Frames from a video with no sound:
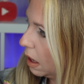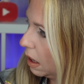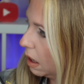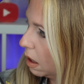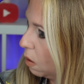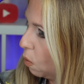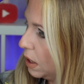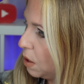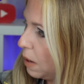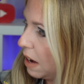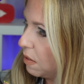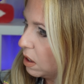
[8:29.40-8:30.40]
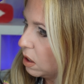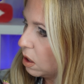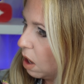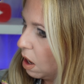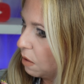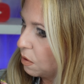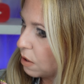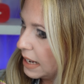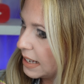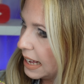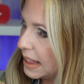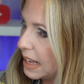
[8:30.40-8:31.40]
Like, we do have a lot of
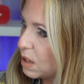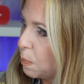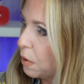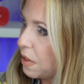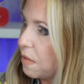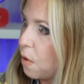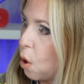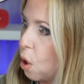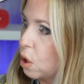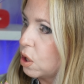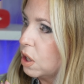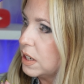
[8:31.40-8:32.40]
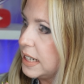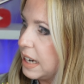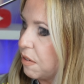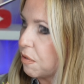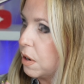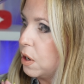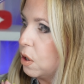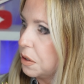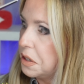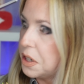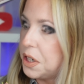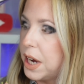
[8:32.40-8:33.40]
greys in this, but they've all got different
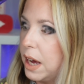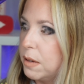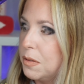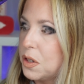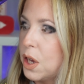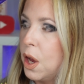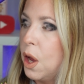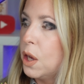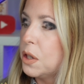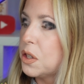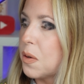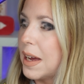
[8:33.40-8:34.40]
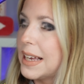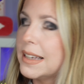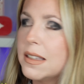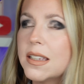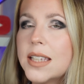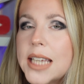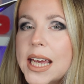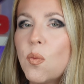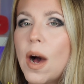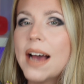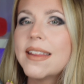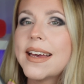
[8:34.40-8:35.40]
undertones, so I can see
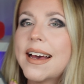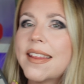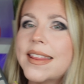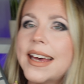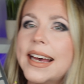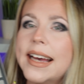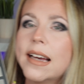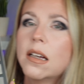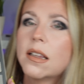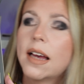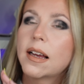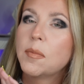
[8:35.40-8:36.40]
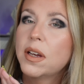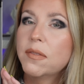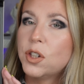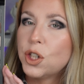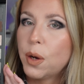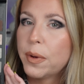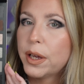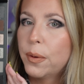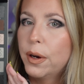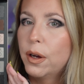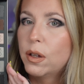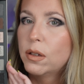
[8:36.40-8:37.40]
why they are there. Like, I'm not even showing you
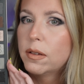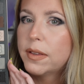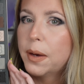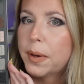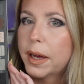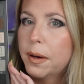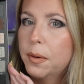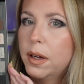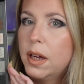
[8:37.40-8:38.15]
all. There we go.